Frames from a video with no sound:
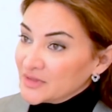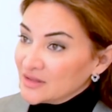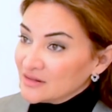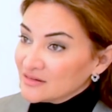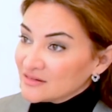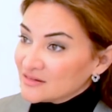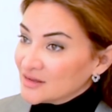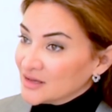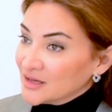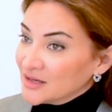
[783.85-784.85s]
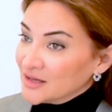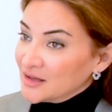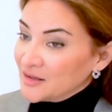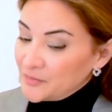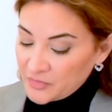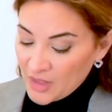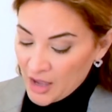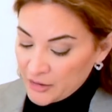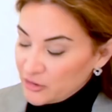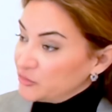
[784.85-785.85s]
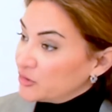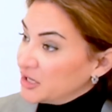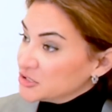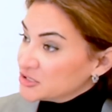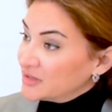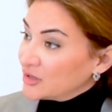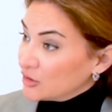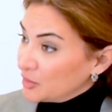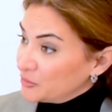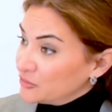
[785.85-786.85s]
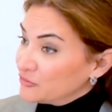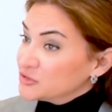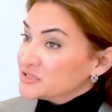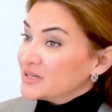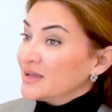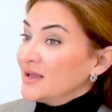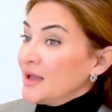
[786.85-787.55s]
his uh, higher education in Columbia University.